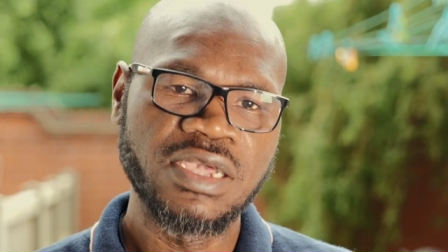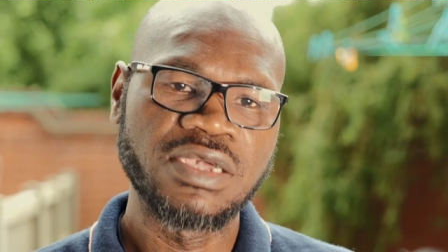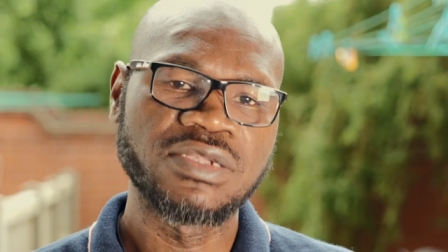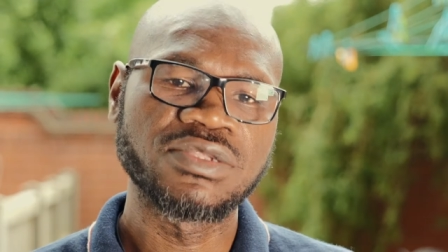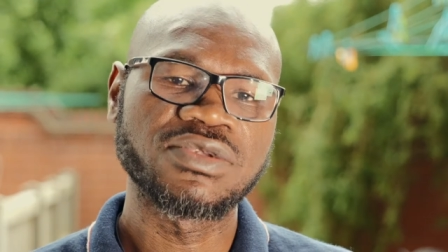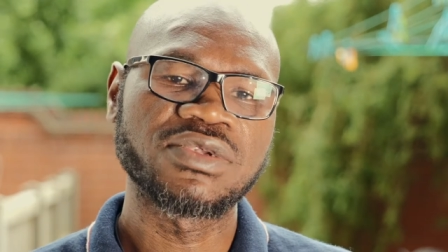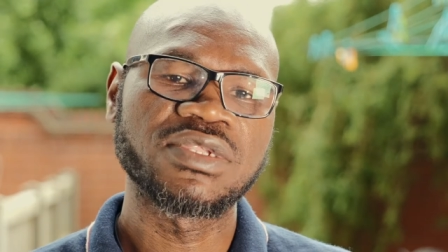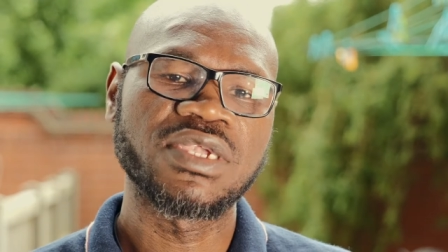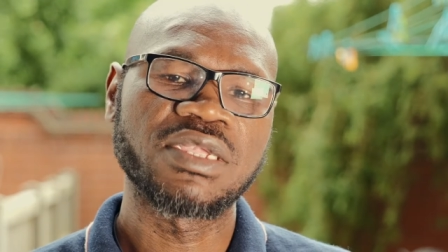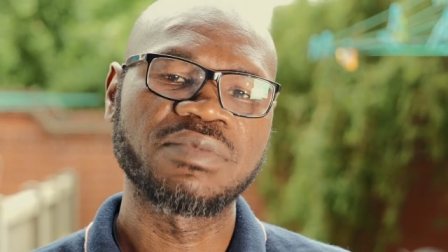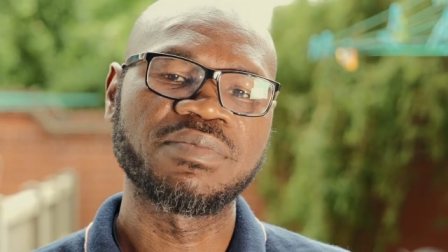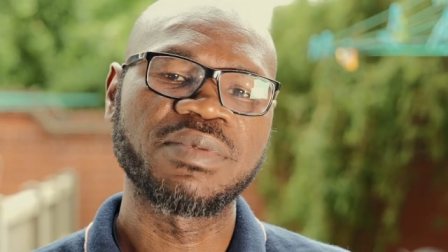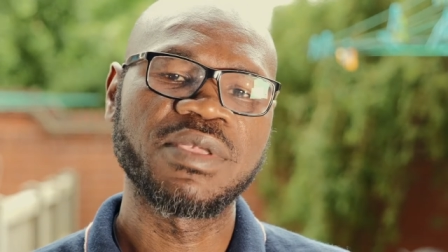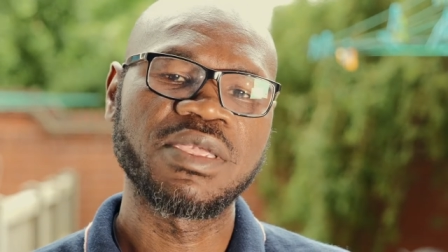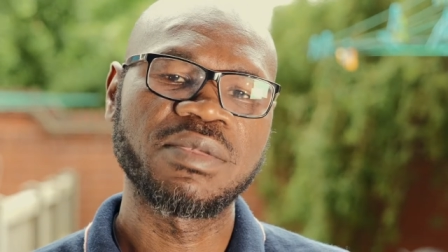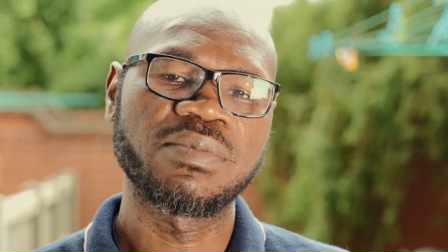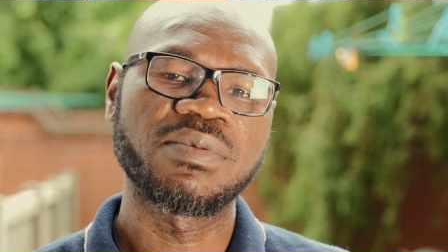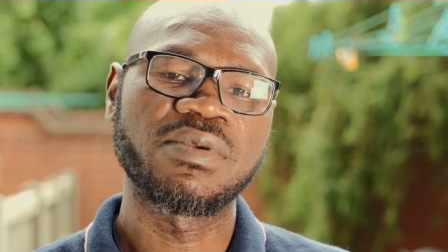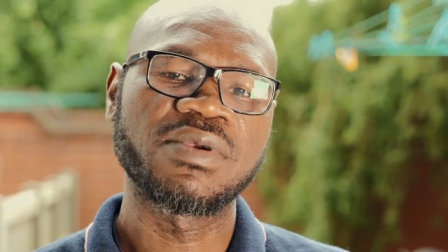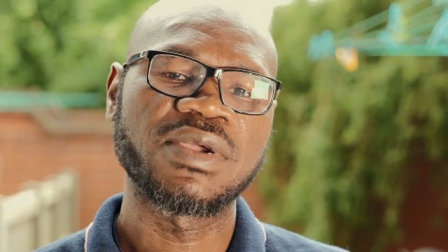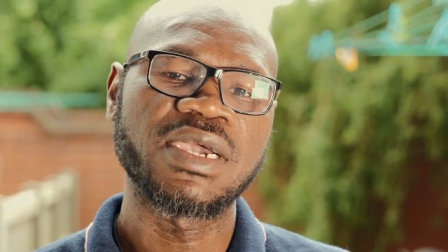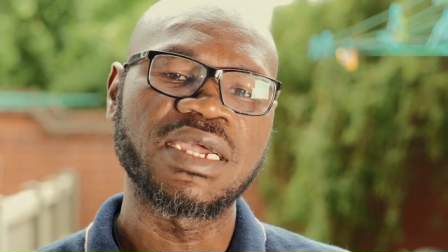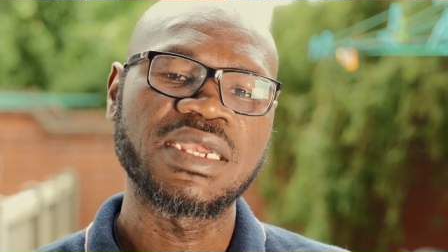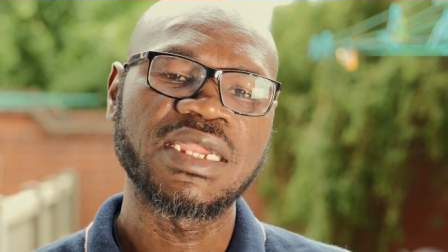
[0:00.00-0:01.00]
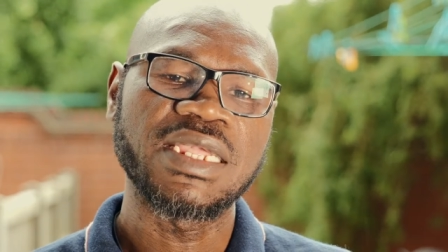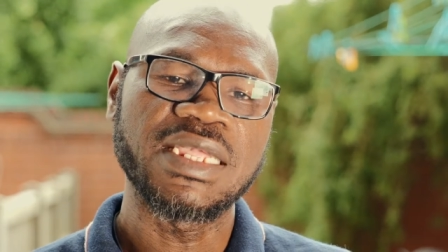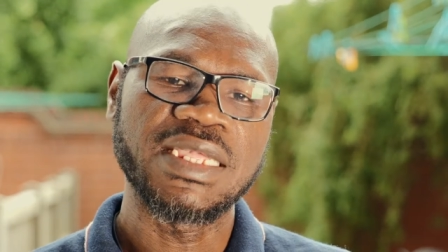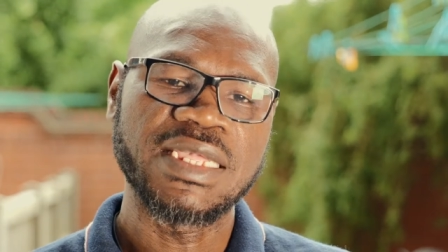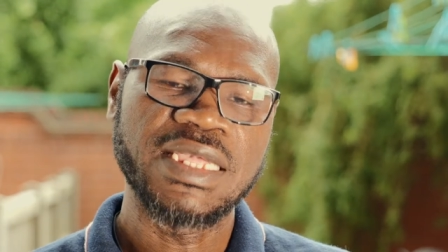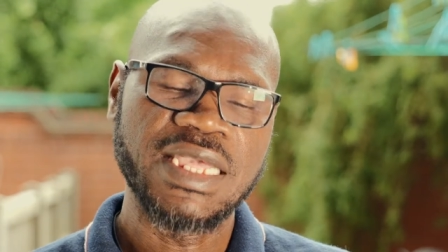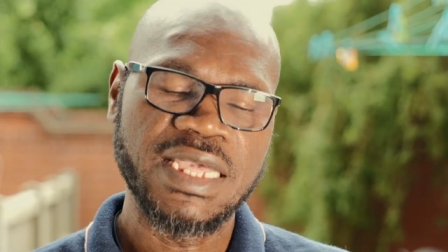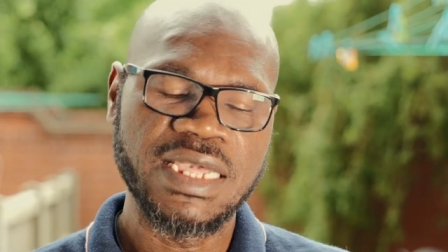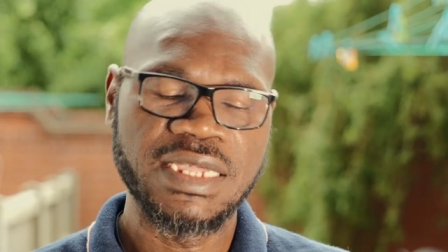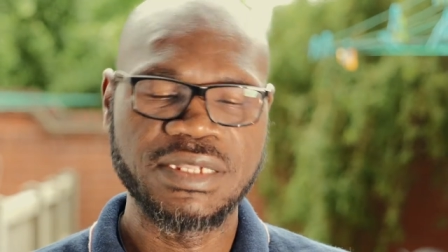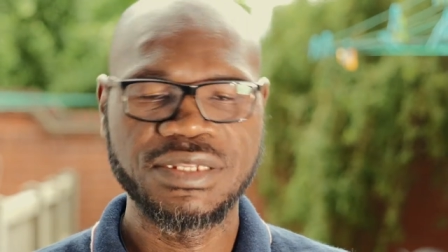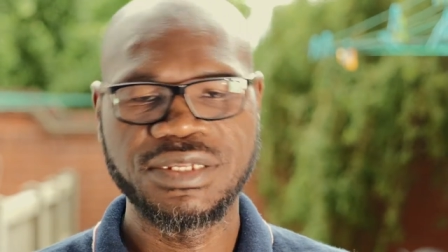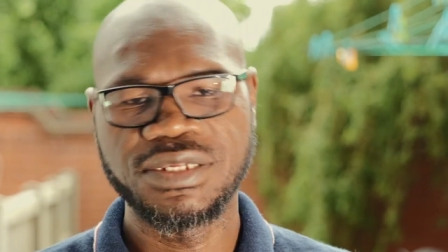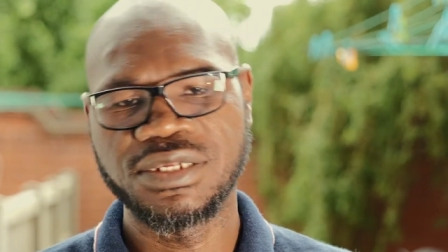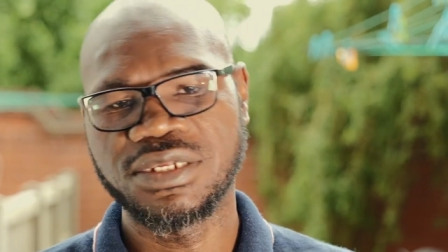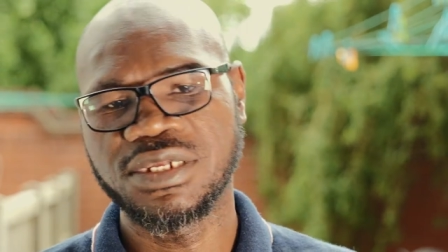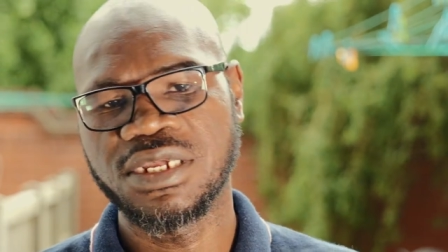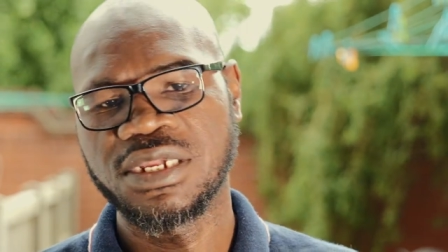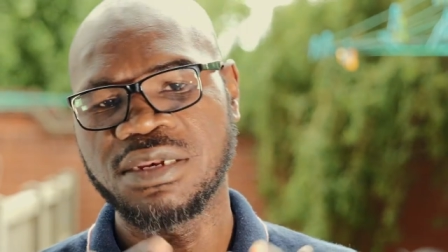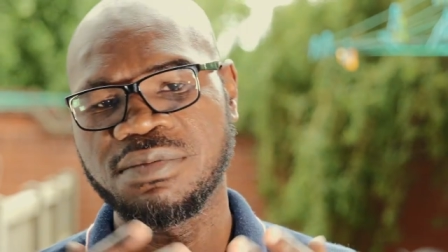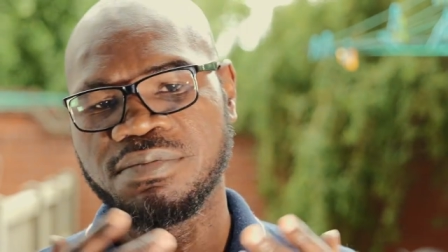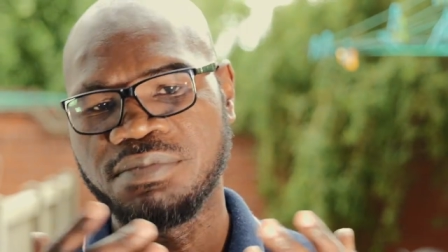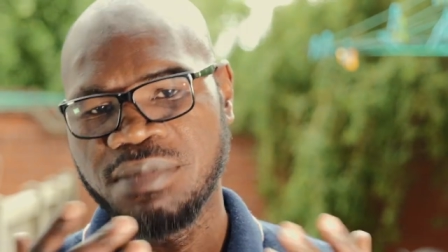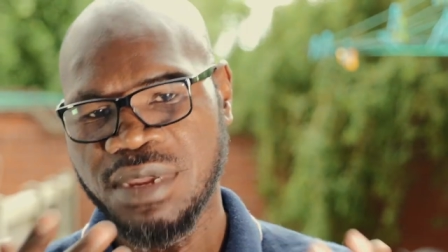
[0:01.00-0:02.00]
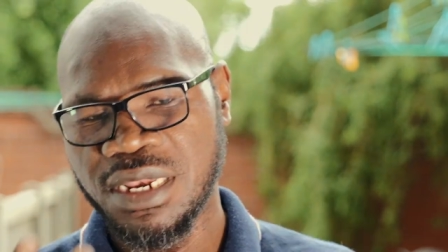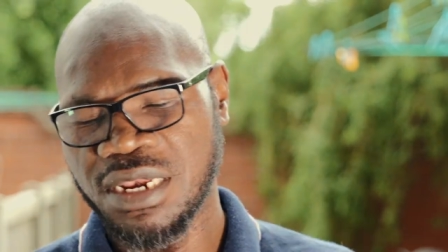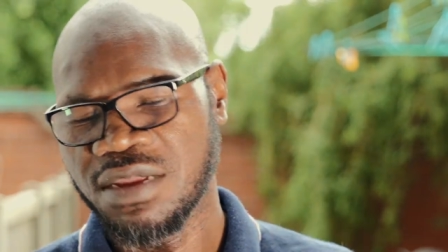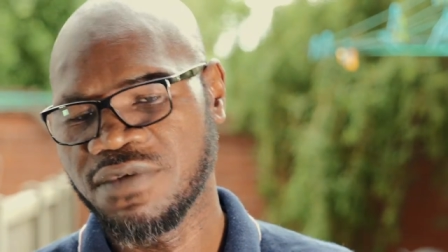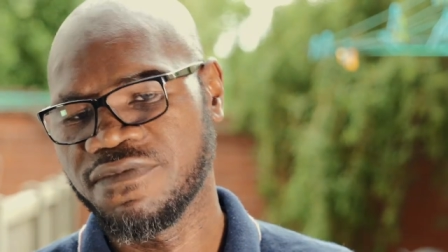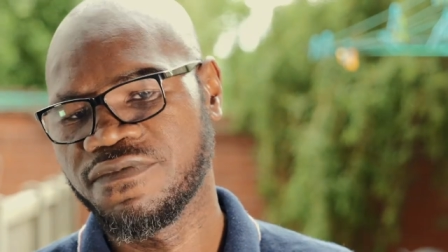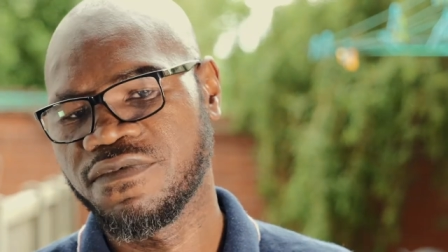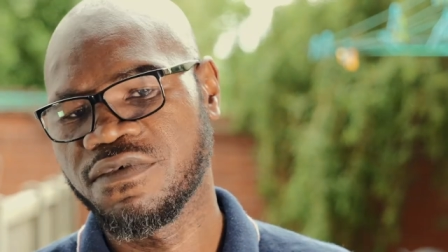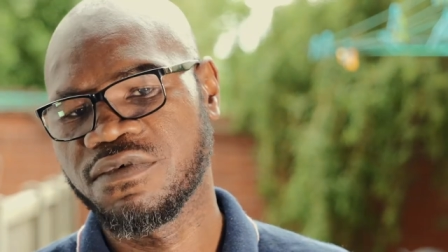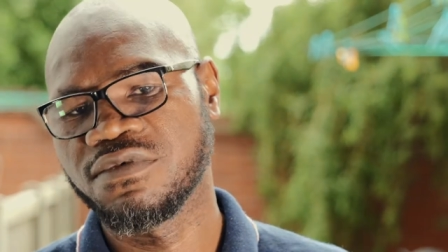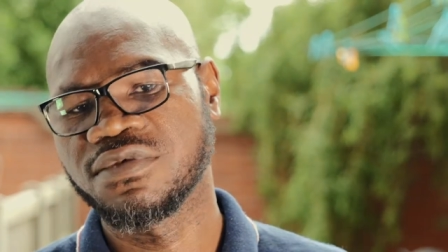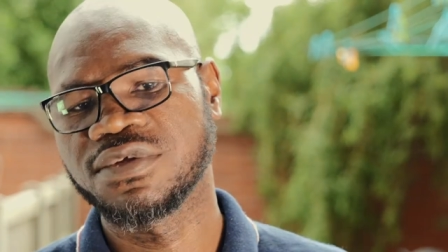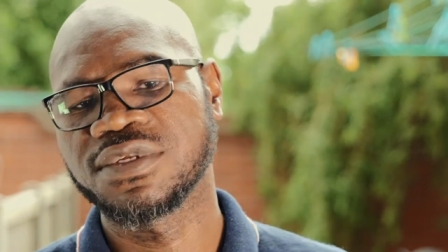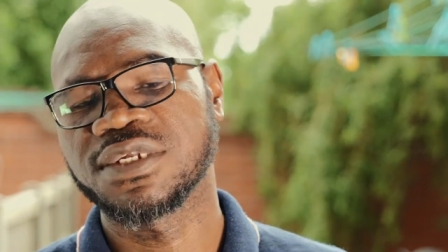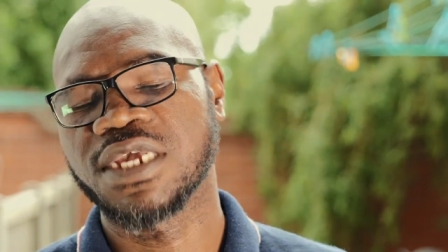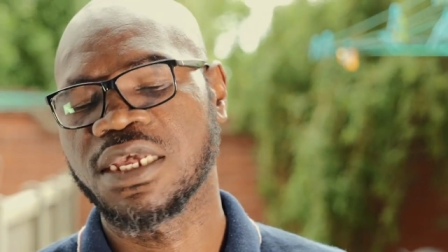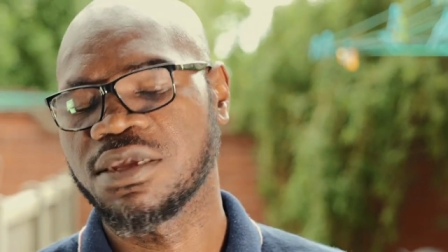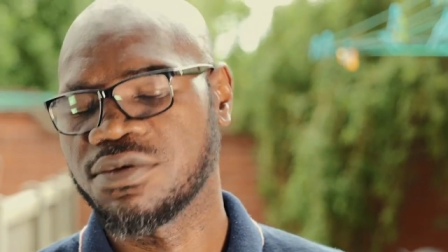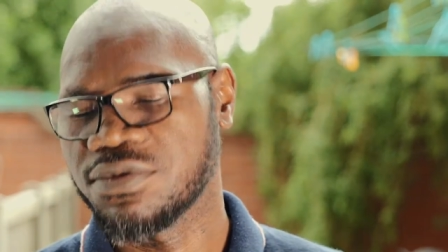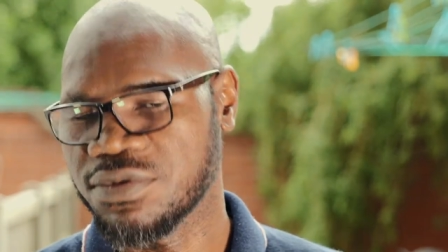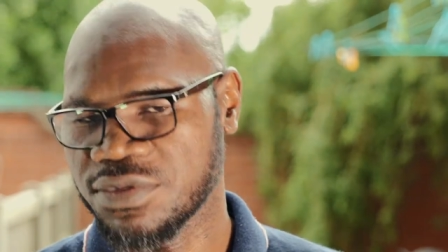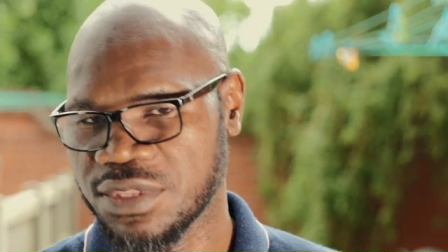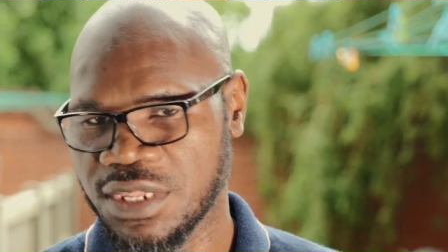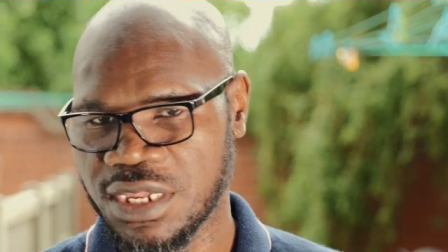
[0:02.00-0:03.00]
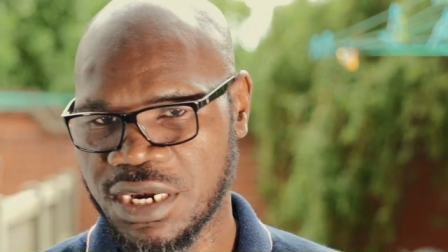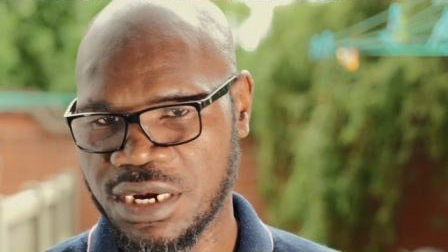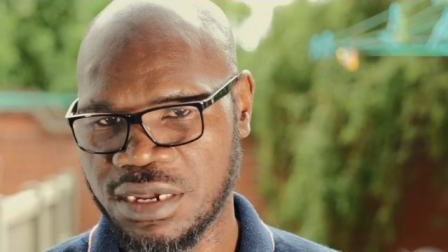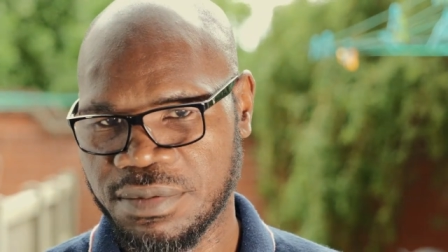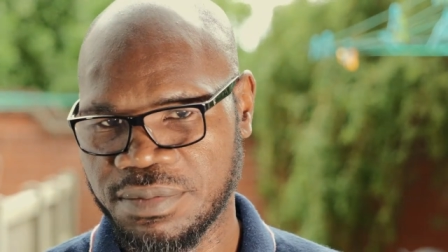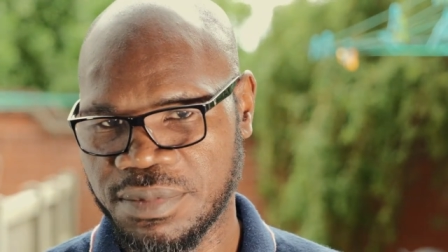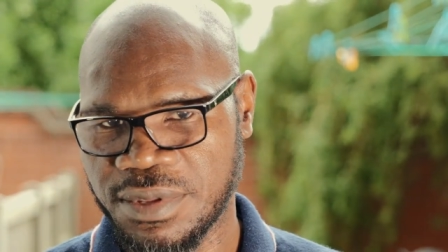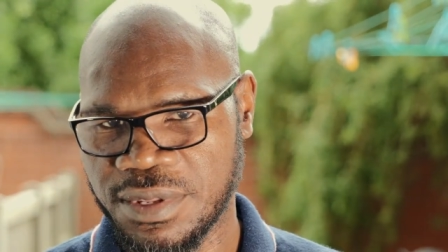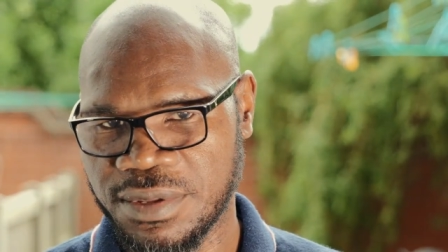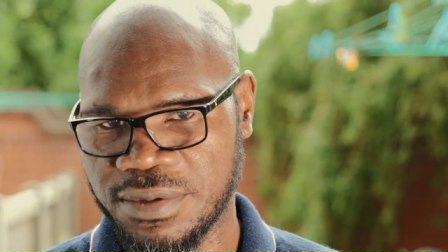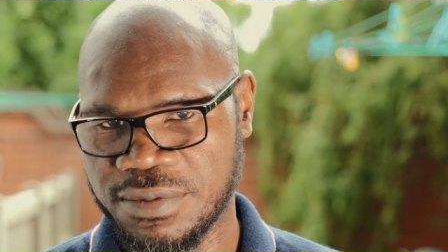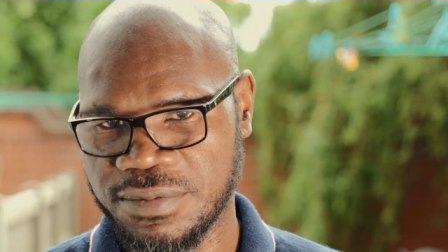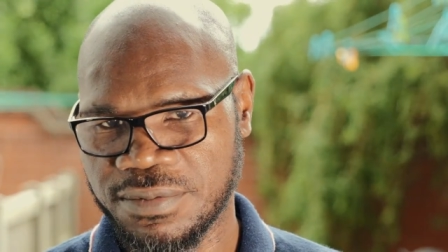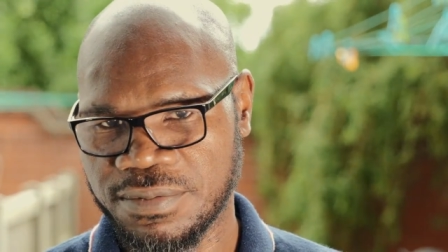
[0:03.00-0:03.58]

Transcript: so that people can engage in meaningful psychotherapy.